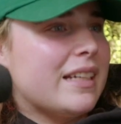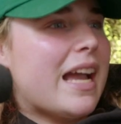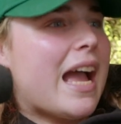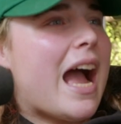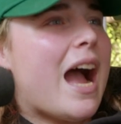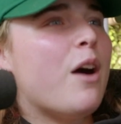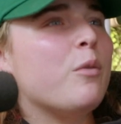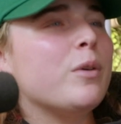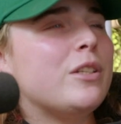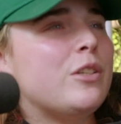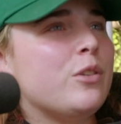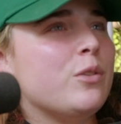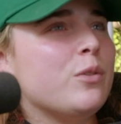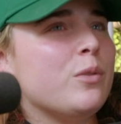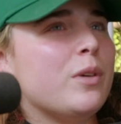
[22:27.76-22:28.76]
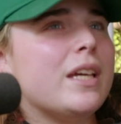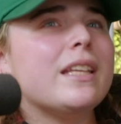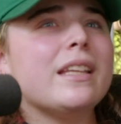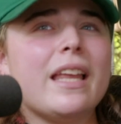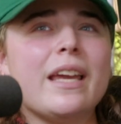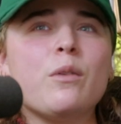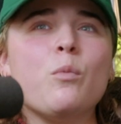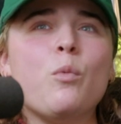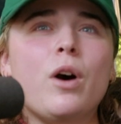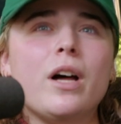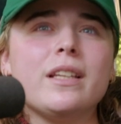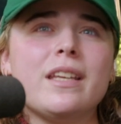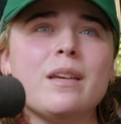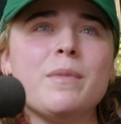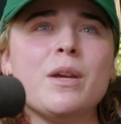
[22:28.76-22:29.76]
how would you like one
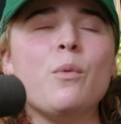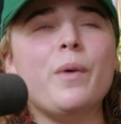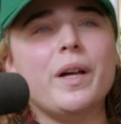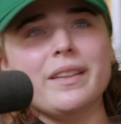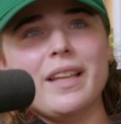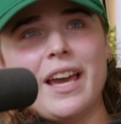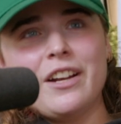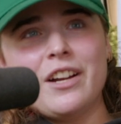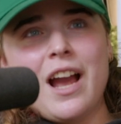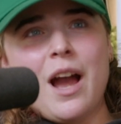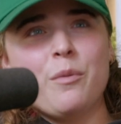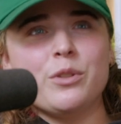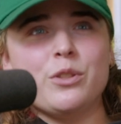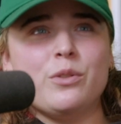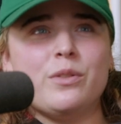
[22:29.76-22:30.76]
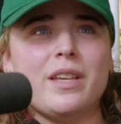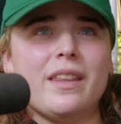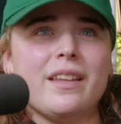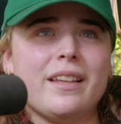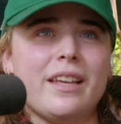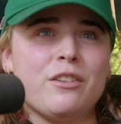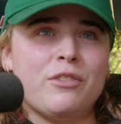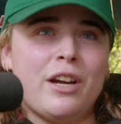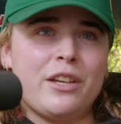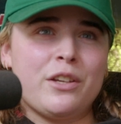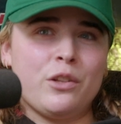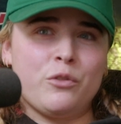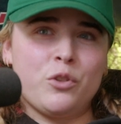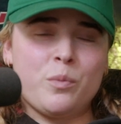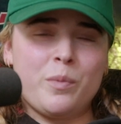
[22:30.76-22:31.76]
give me a one liner how would you say that like
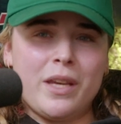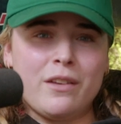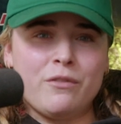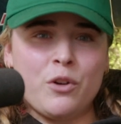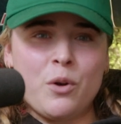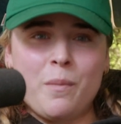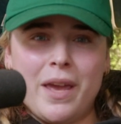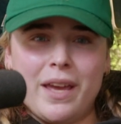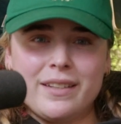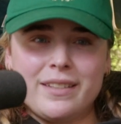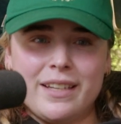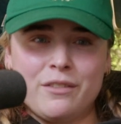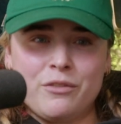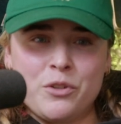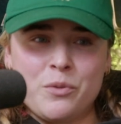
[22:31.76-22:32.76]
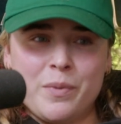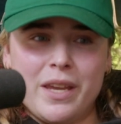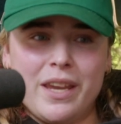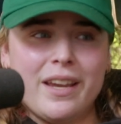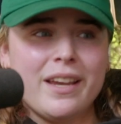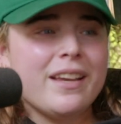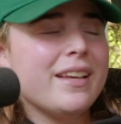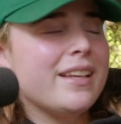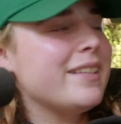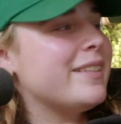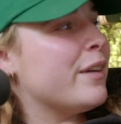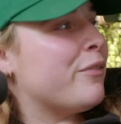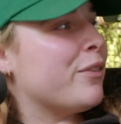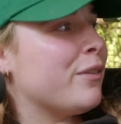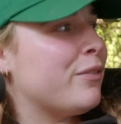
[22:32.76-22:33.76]
regular ruby and romantic ruby
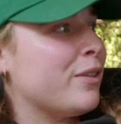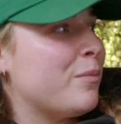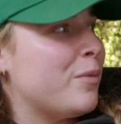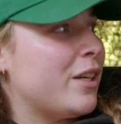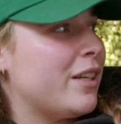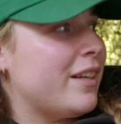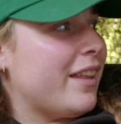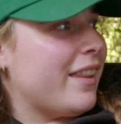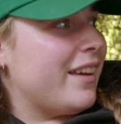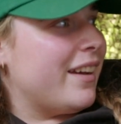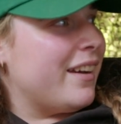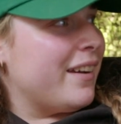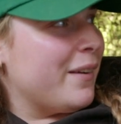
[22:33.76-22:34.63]
differ from one another